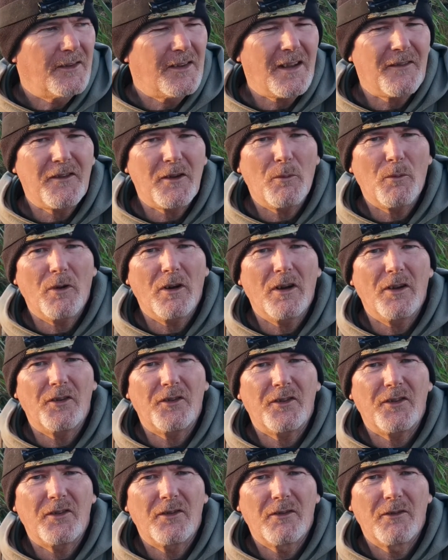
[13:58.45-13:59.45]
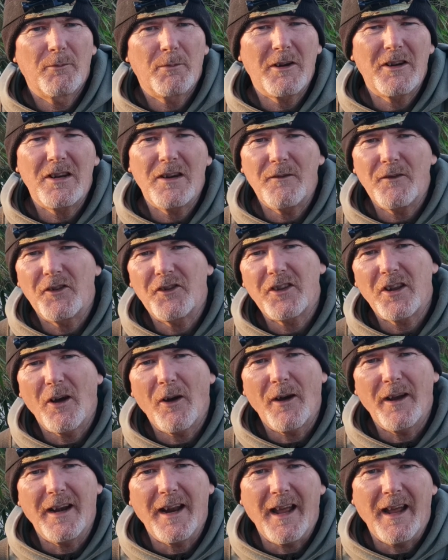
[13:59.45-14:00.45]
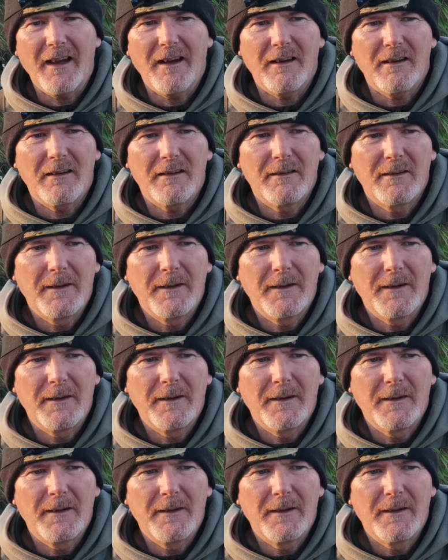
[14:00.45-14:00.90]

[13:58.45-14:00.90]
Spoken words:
Nothing worse, especially if you're starting out